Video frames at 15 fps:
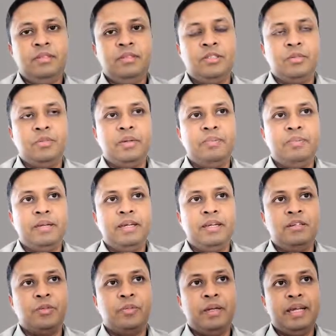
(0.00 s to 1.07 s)
So we
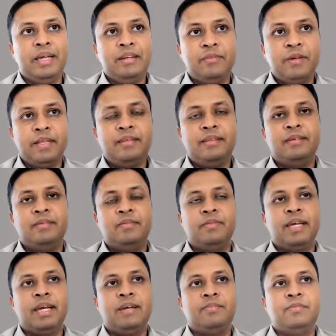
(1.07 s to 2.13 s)
begin with, we
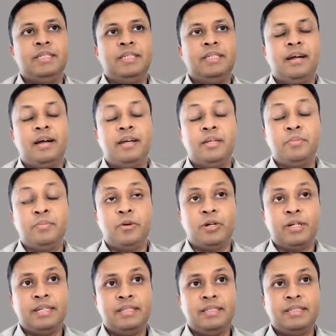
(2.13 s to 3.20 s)
have the
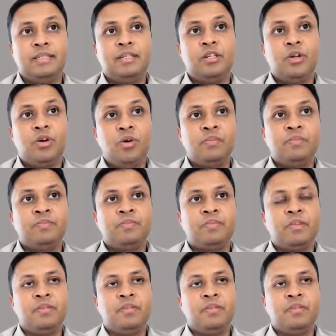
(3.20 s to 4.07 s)
idempotent law,